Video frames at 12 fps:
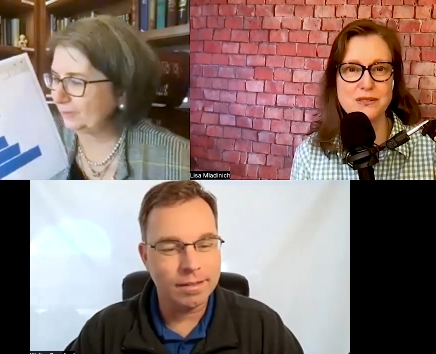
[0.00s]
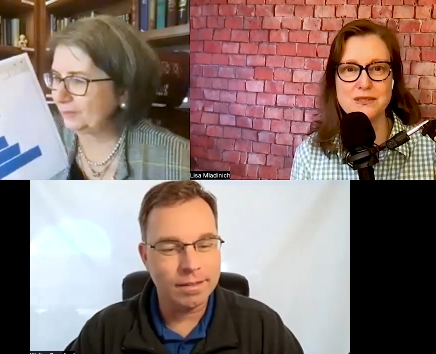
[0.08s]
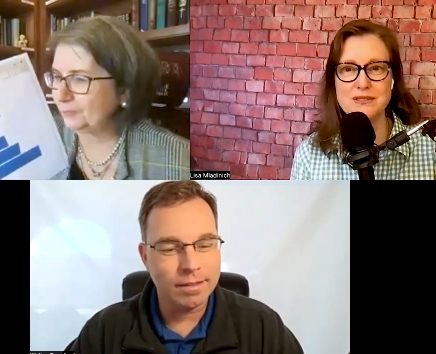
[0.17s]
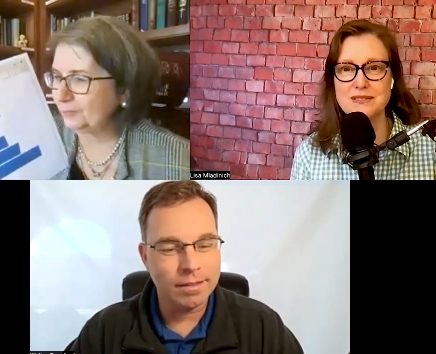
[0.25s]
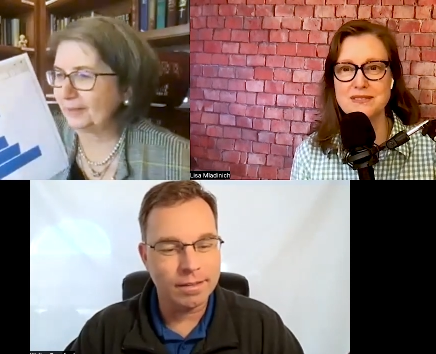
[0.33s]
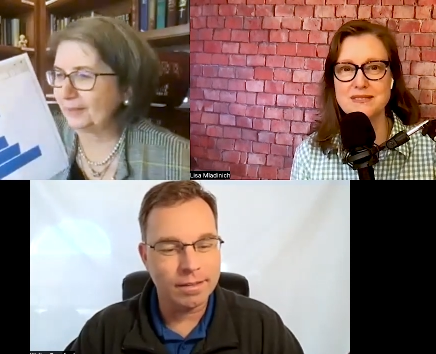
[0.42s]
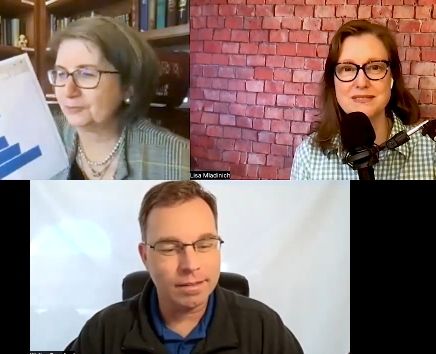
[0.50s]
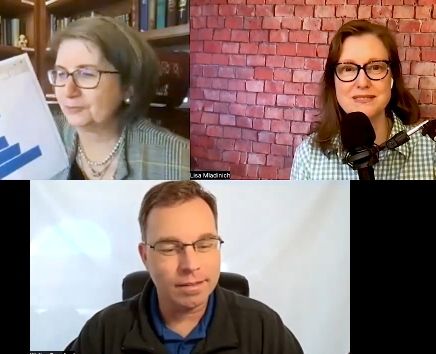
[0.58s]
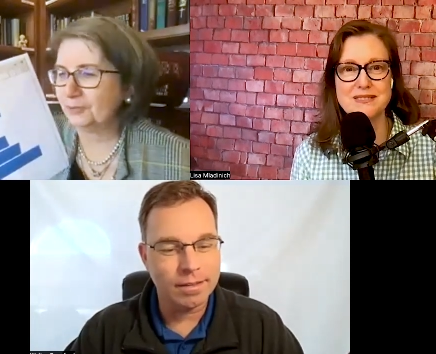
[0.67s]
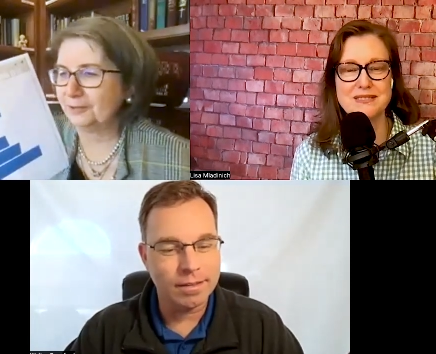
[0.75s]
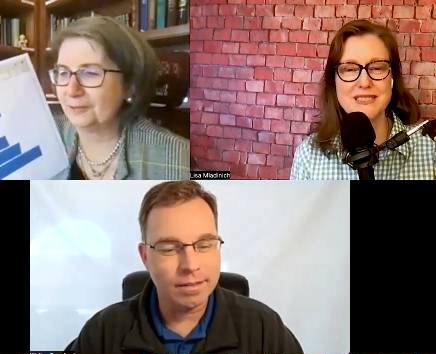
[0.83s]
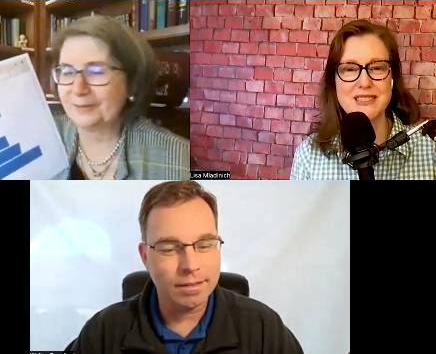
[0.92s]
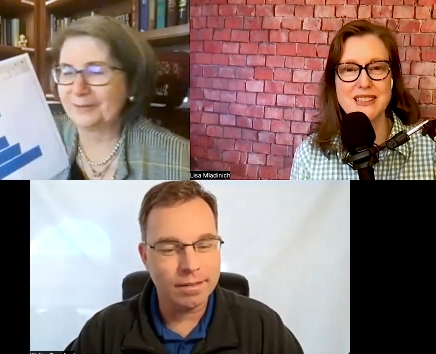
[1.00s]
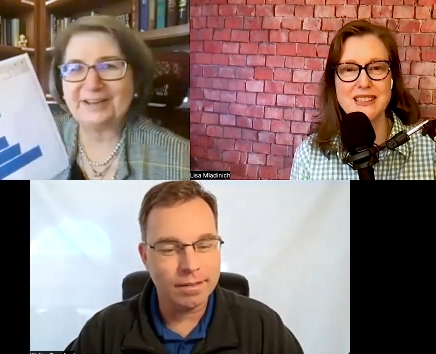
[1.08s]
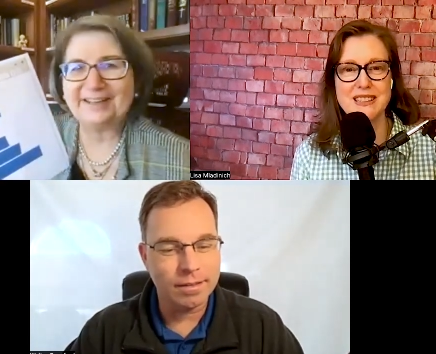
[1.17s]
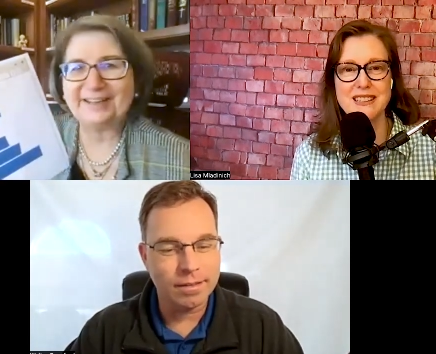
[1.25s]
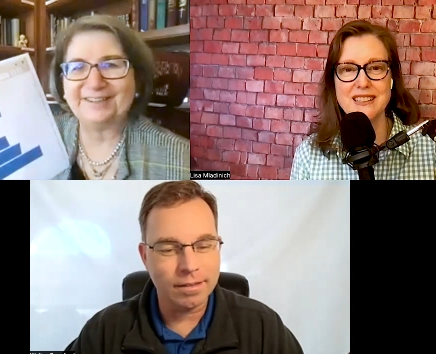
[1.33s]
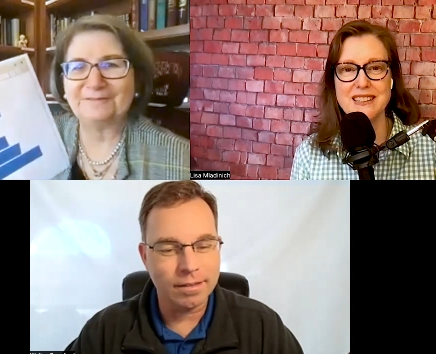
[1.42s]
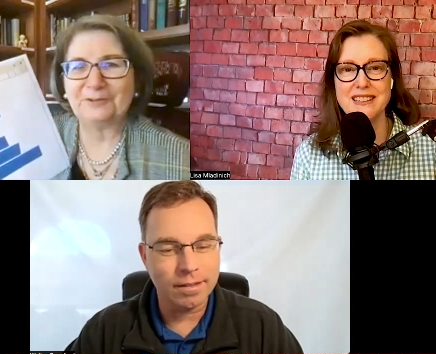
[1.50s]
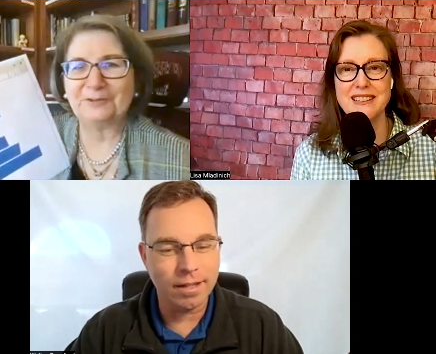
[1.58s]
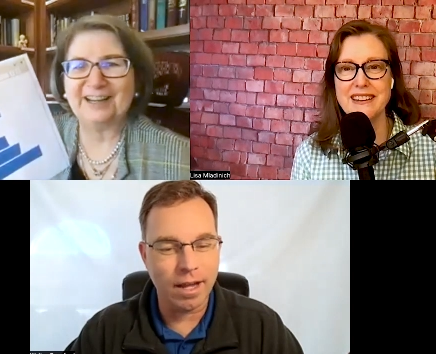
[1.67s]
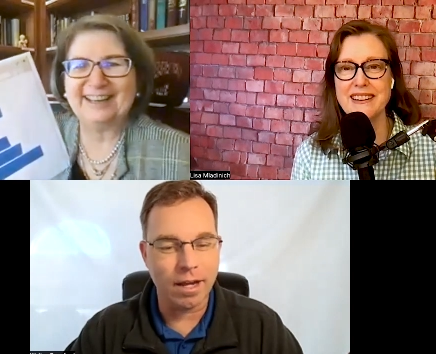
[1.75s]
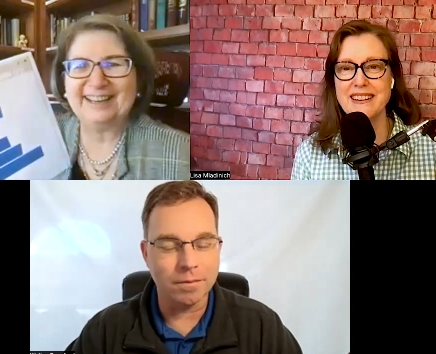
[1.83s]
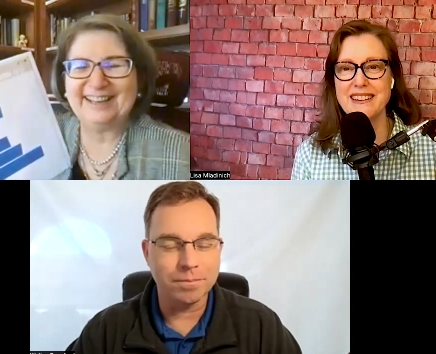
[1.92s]
Speaker 1: in with like 20 or 30 or 40.
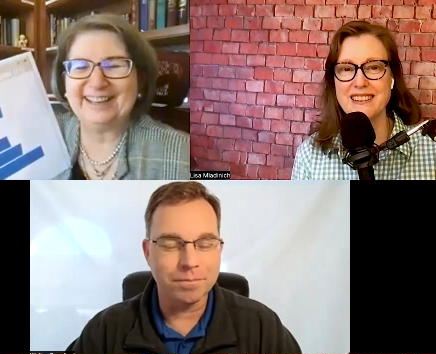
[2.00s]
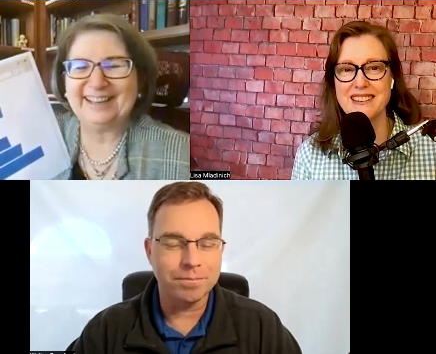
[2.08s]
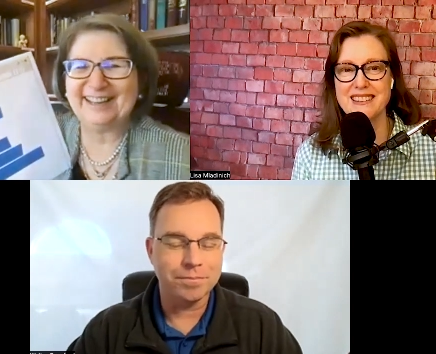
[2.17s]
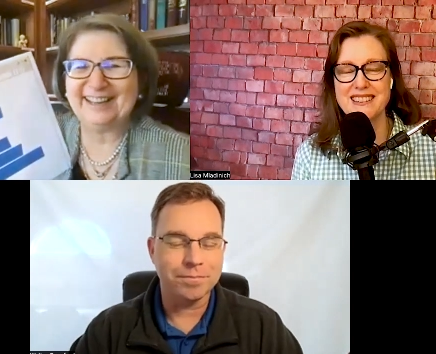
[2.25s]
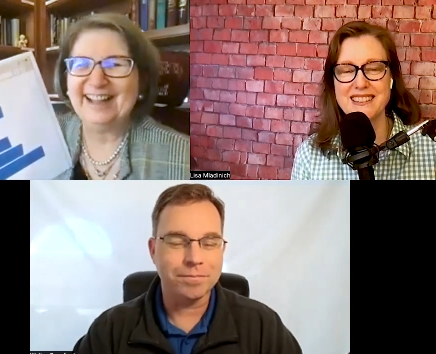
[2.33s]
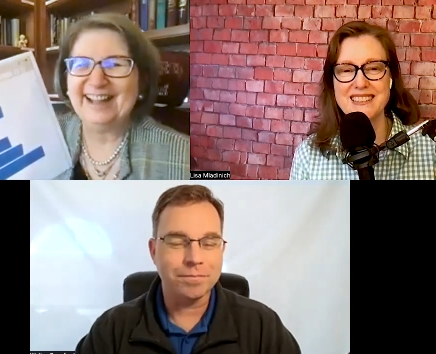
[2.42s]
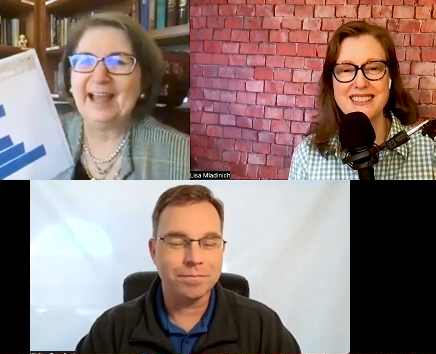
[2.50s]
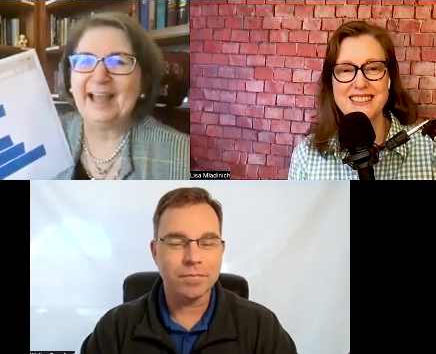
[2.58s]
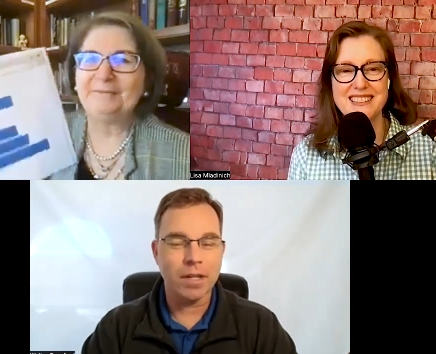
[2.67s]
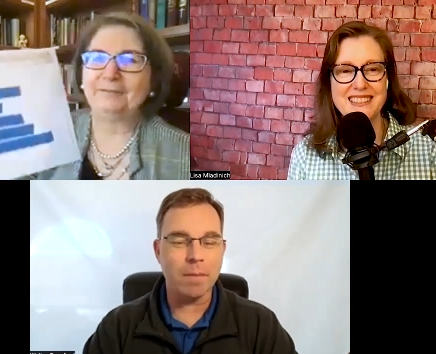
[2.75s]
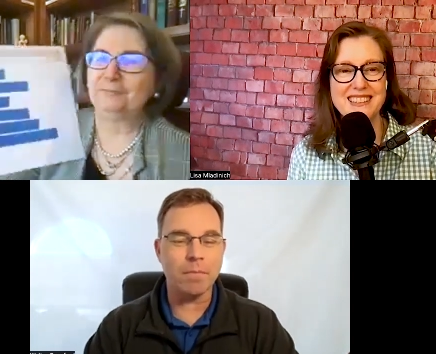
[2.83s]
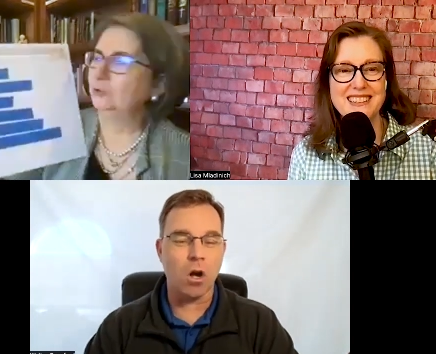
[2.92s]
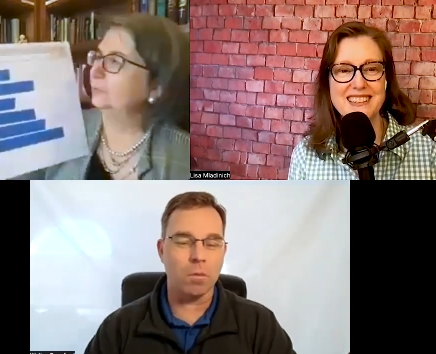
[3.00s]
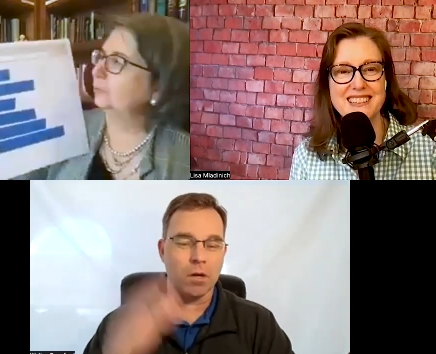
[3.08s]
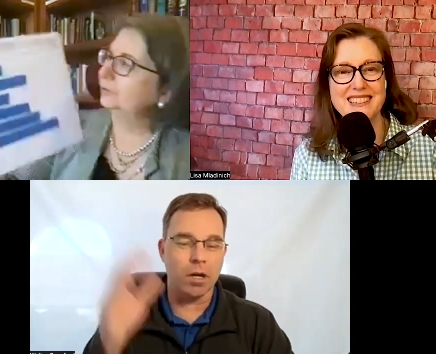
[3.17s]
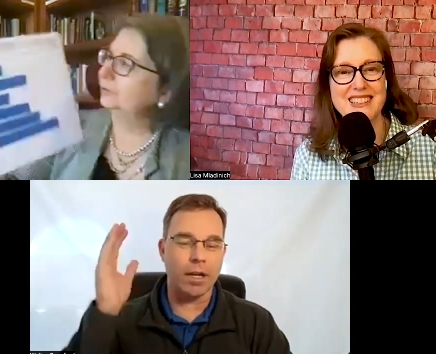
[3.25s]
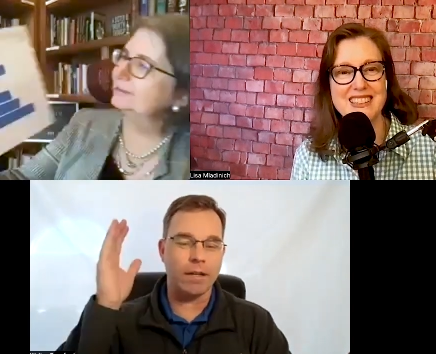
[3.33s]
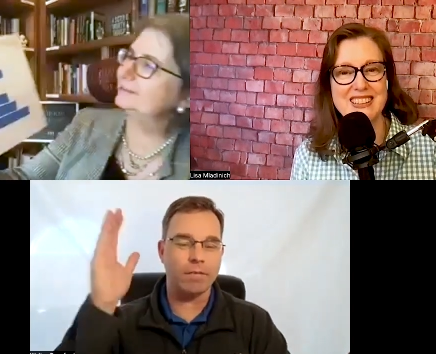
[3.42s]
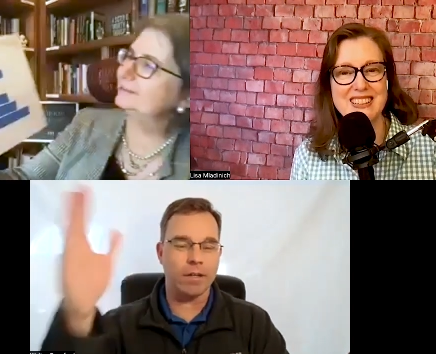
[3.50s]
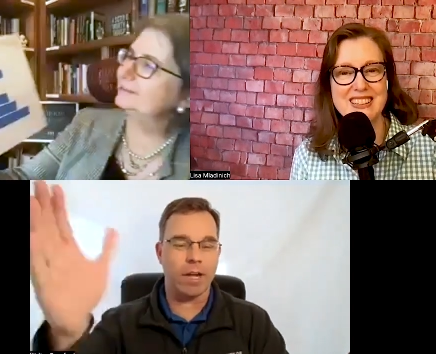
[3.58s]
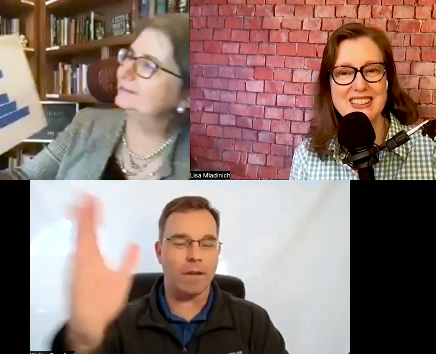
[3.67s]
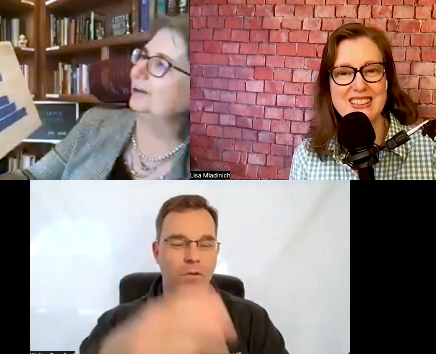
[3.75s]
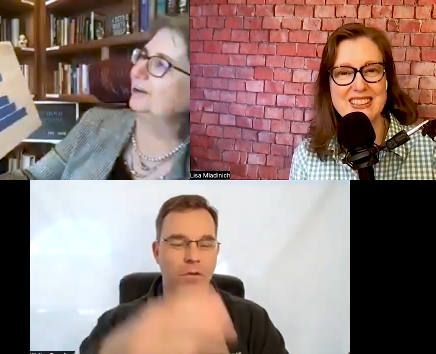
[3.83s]
Yeah. Keep going, Maureen. We got a